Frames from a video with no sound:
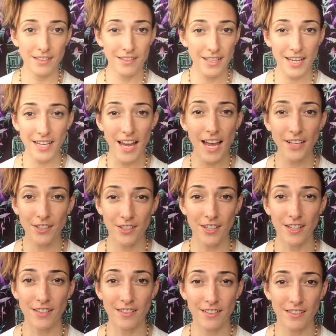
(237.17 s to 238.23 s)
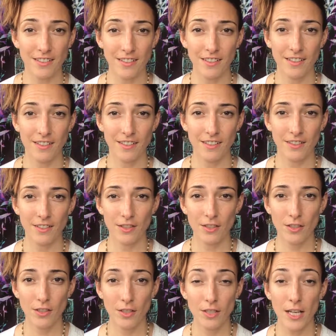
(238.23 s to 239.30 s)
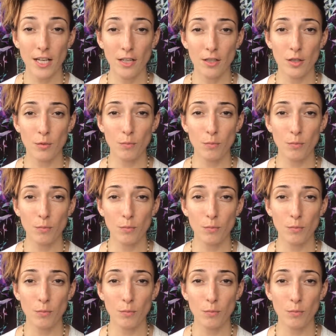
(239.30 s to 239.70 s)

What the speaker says: to take action. To take a